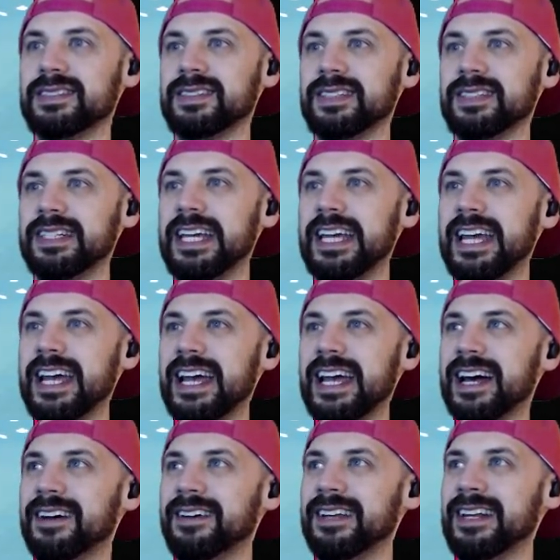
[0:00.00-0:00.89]

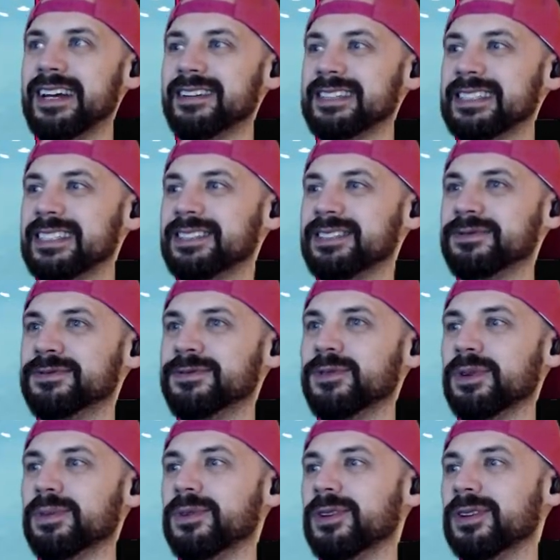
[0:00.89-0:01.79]
Yeah, now he's going to do
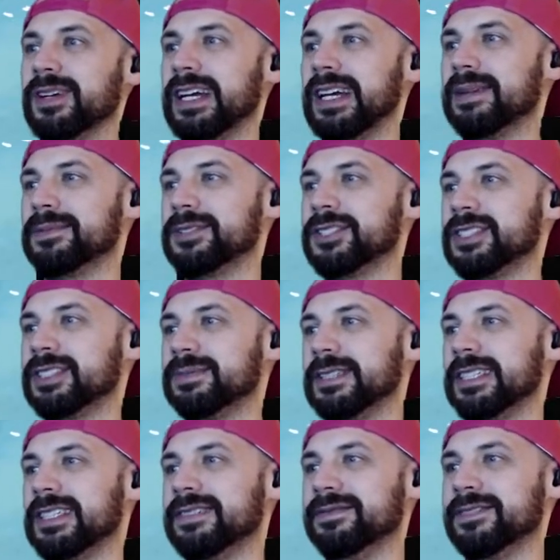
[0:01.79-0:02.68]
4 more damage to
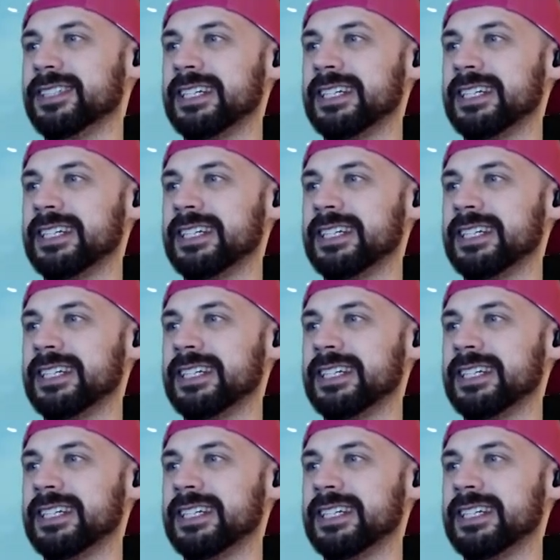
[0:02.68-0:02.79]
me.